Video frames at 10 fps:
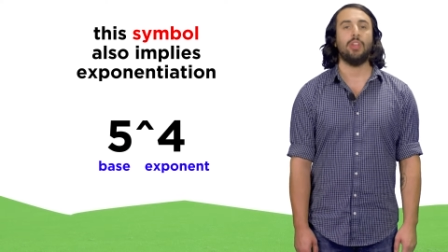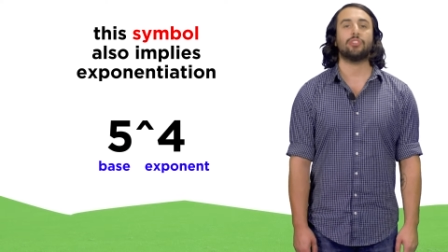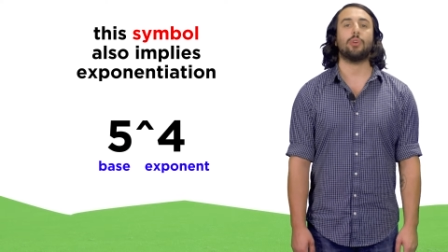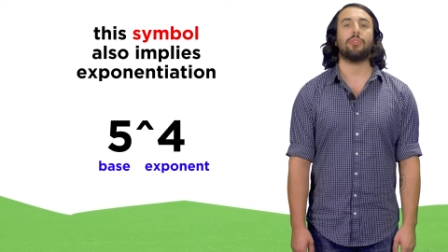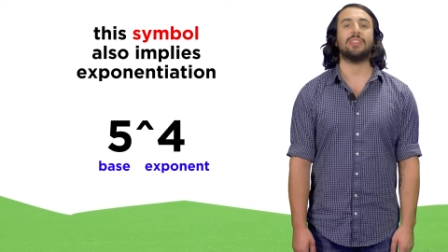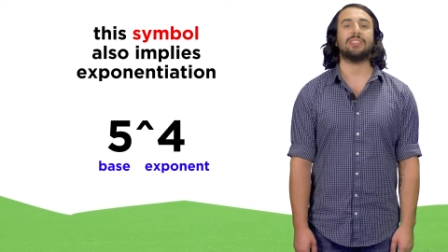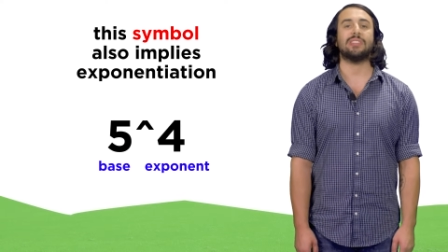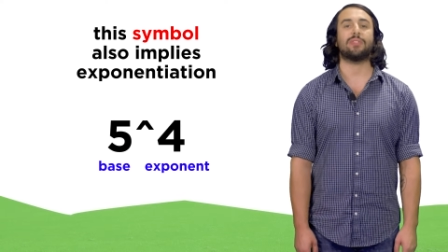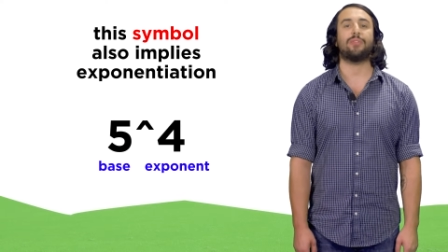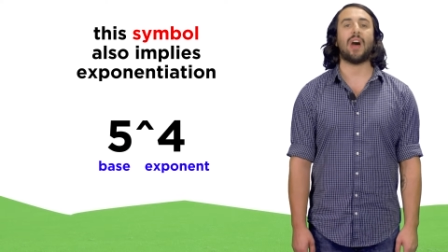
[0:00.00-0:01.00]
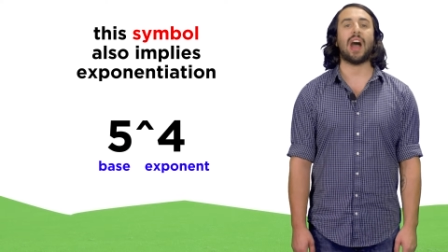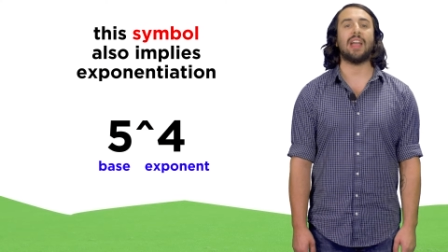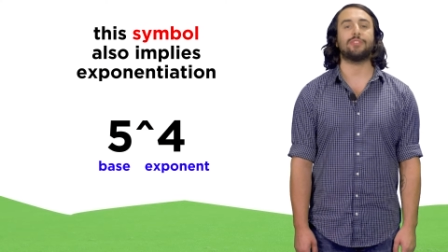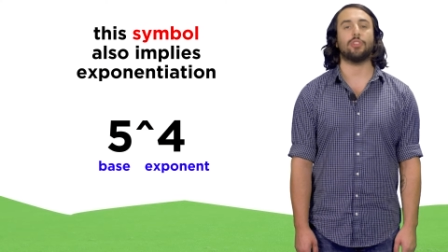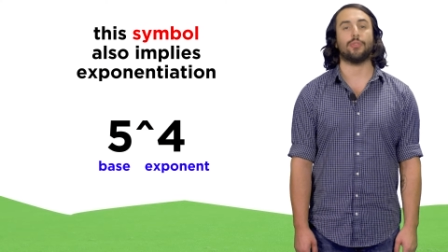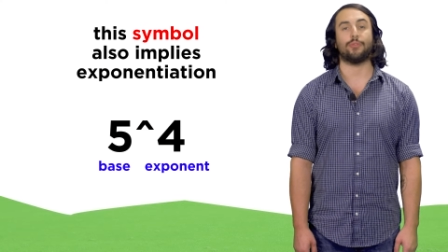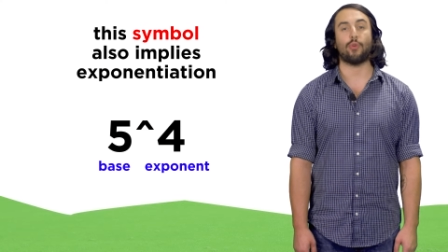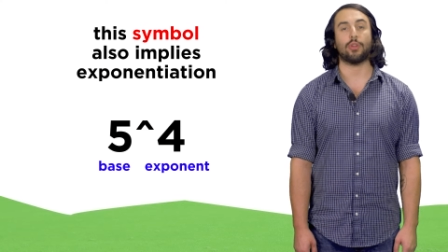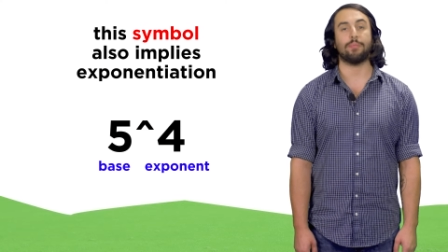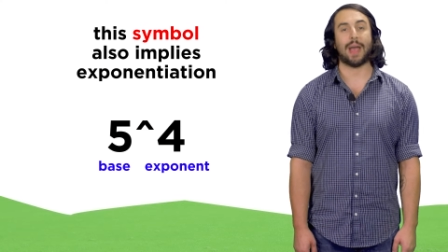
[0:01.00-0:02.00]
So this is five to the
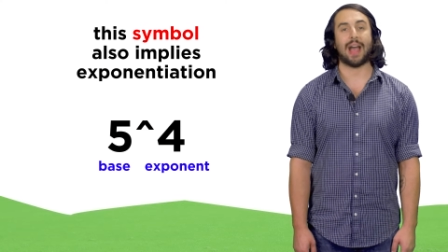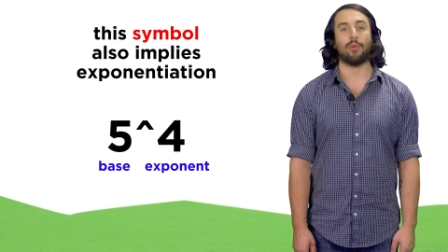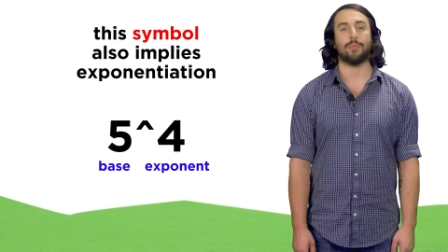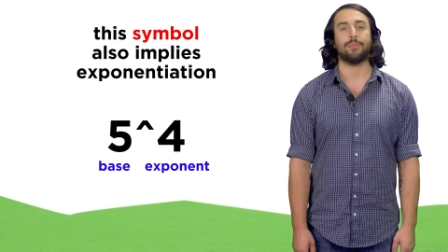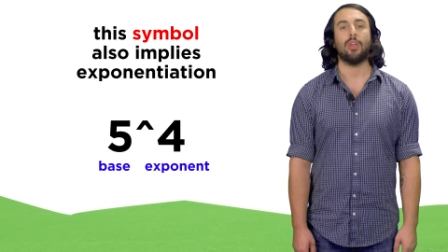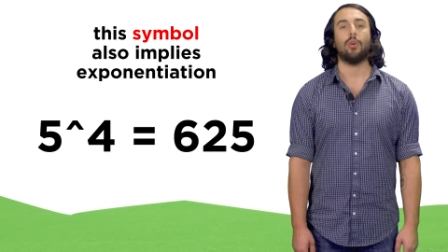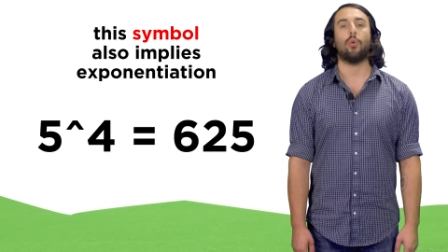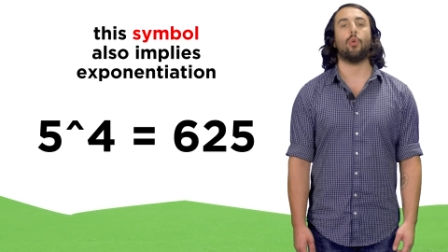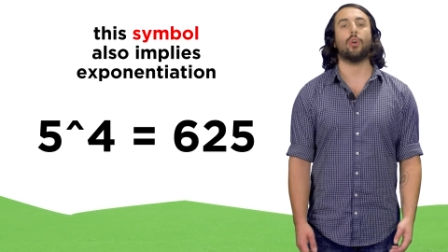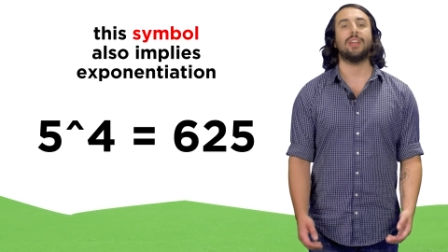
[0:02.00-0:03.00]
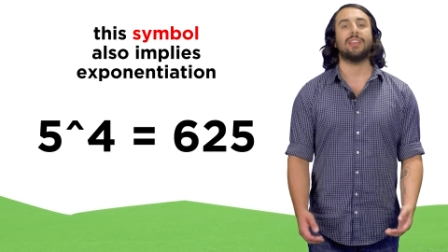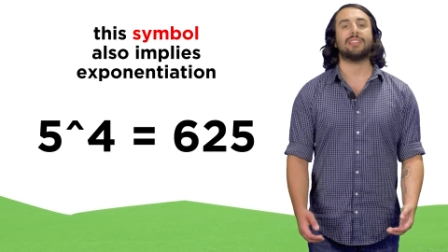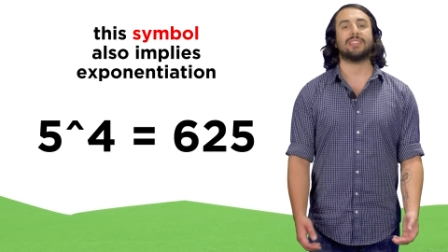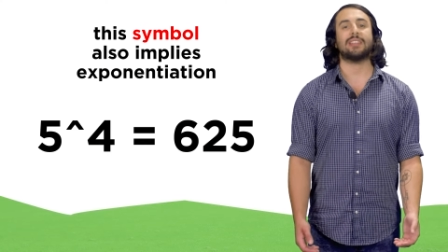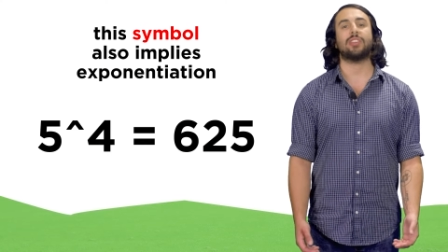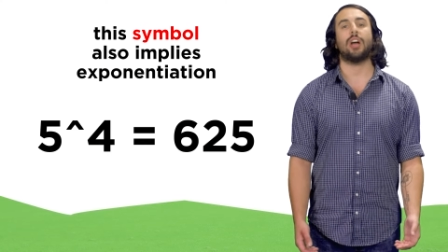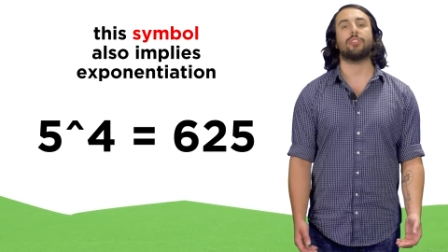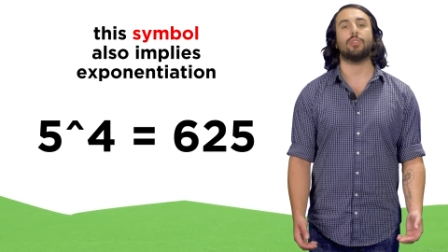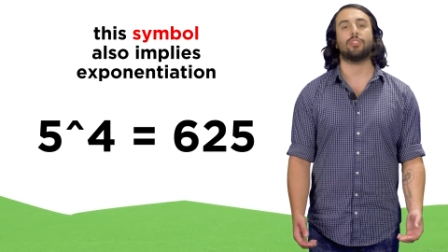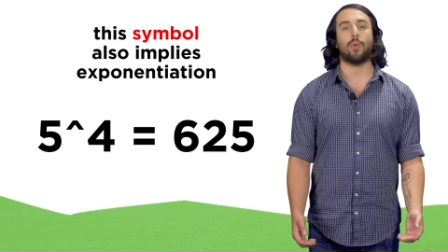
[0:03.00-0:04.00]
fourth power, or six
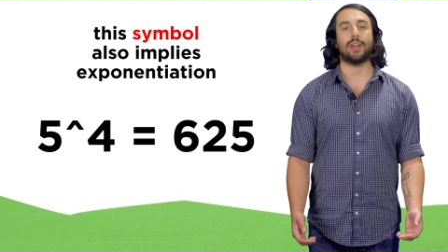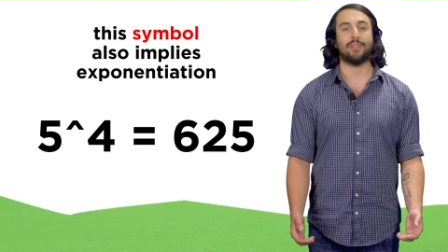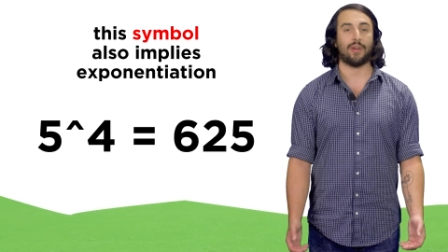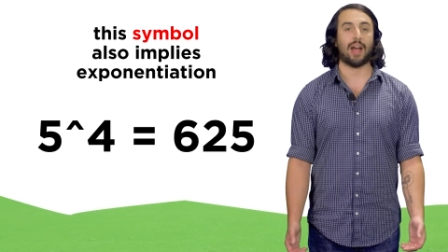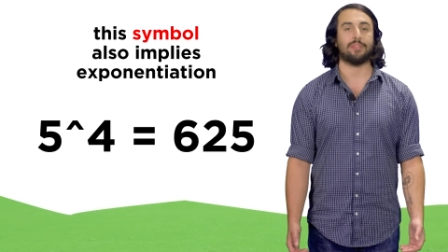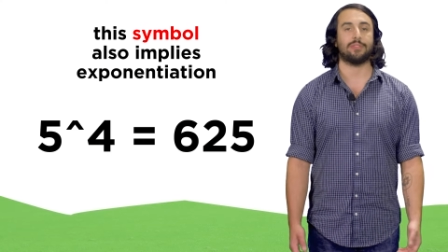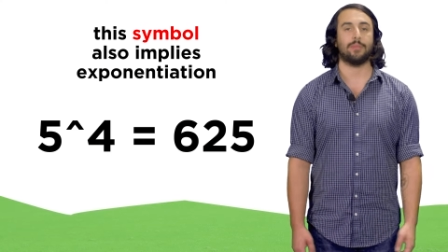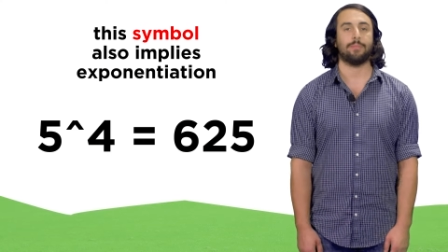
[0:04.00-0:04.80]
hundred twenty-five.